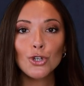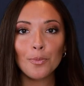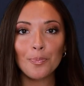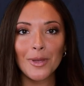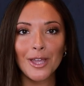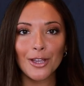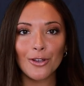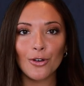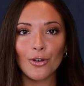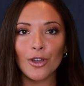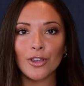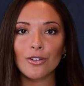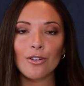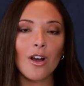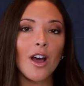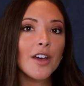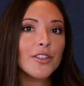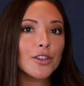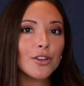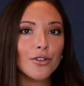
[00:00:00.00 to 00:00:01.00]
your Bitcoin or
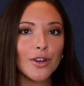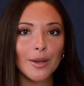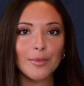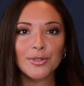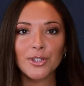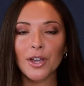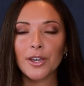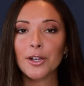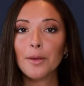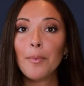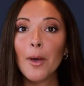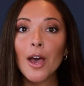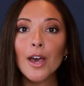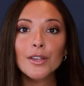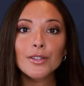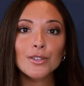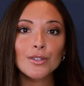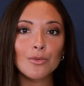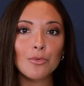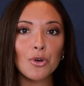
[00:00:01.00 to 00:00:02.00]
other crypto in a
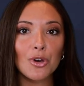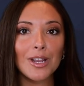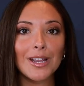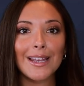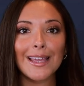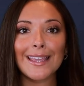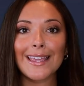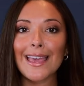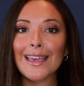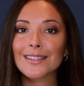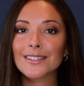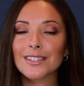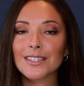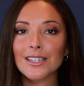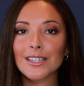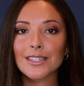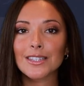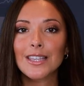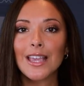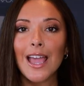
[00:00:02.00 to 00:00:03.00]
personal wallet like
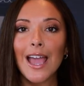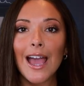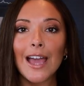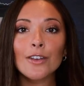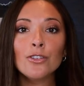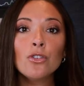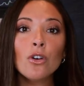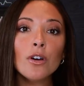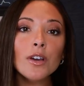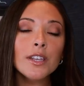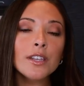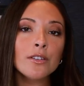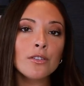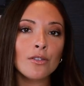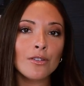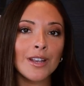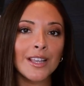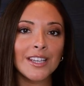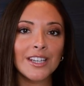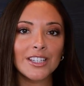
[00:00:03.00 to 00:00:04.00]
Exodus and not in an
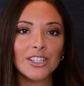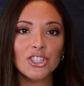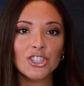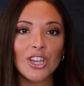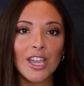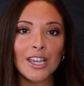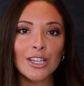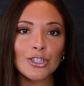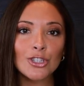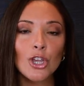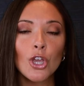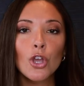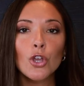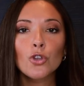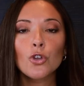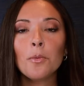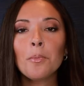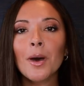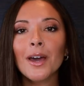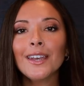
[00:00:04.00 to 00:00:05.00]
online exchange,
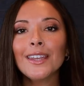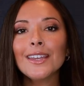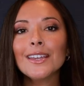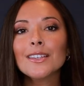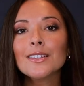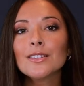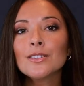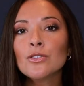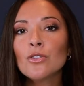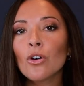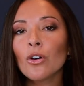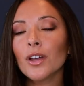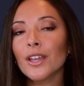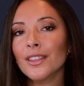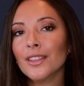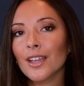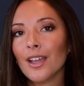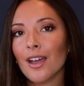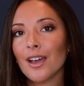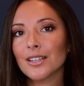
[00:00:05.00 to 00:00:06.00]
your money is not in
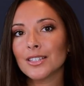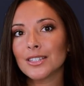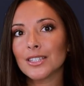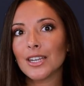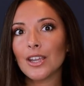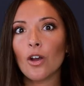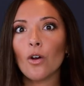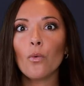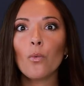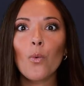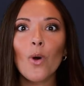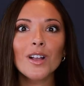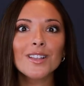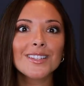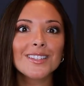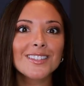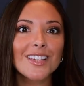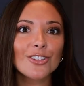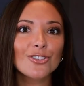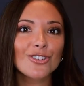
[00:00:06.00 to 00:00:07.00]
the custody of one
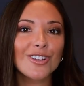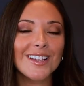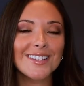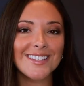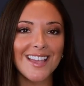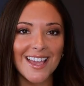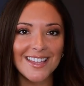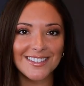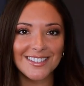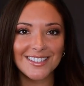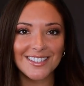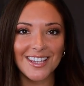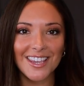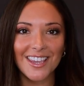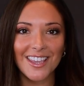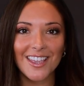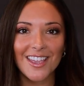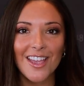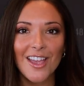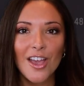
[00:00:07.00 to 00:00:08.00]
centralized
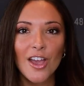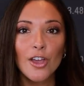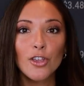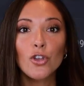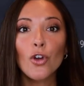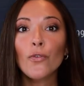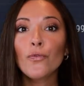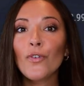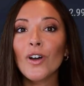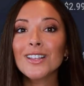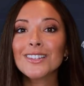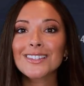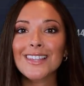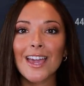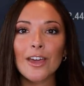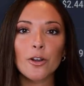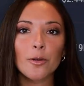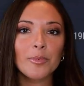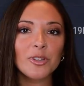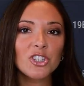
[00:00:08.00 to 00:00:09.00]
entity. Your funds
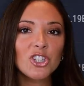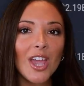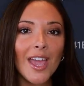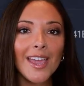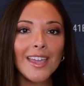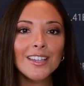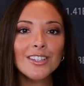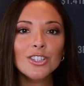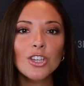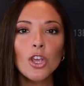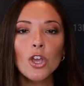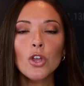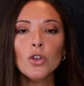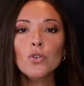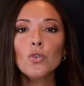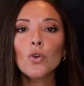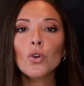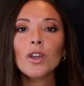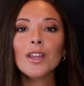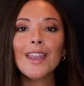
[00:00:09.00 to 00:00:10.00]
cannot be changed,
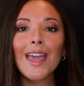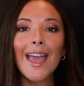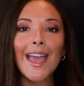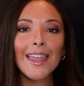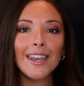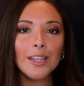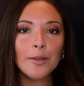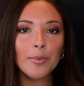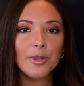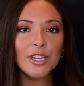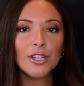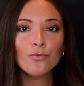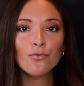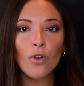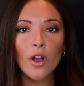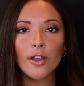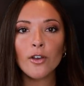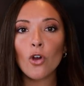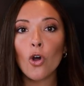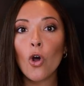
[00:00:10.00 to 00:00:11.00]
nor can anybody
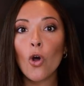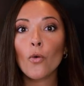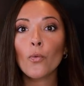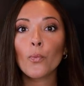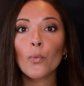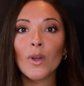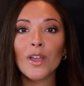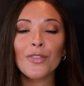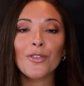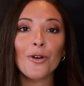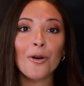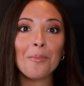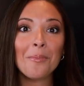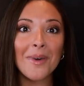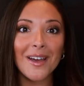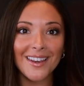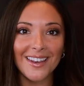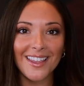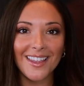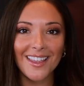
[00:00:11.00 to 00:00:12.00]
run off with your
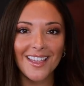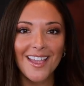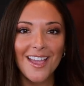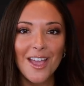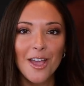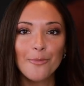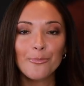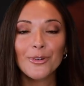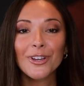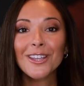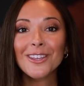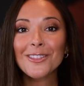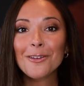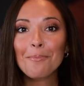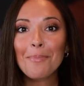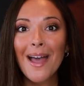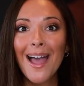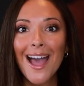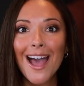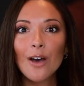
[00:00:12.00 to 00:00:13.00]
money, bringing the
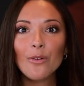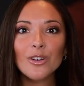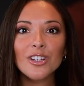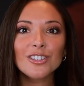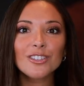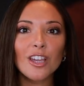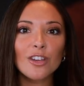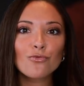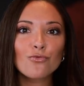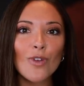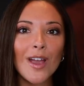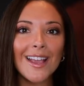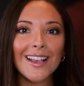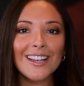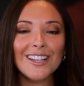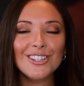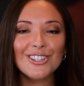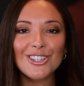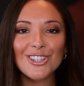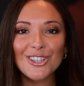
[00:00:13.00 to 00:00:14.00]
power
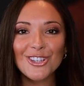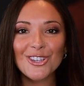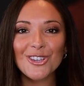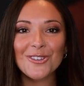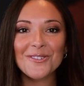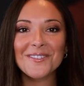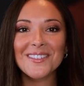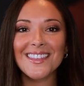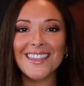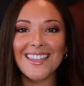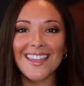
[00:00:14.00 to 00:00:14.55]
directly to you, the